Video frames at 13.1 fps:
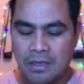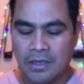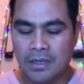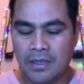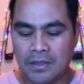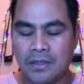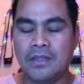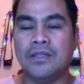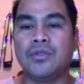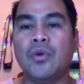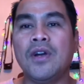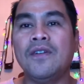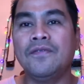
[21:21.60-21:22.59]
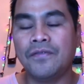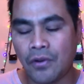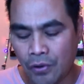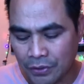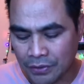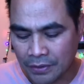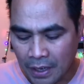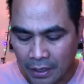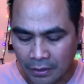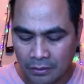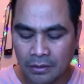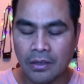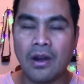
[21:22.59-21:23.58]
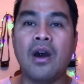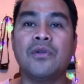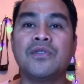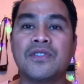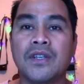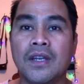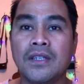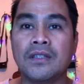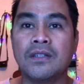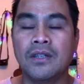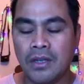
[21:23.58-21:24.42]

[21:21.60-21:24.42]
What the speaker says: is 12.9 ounces,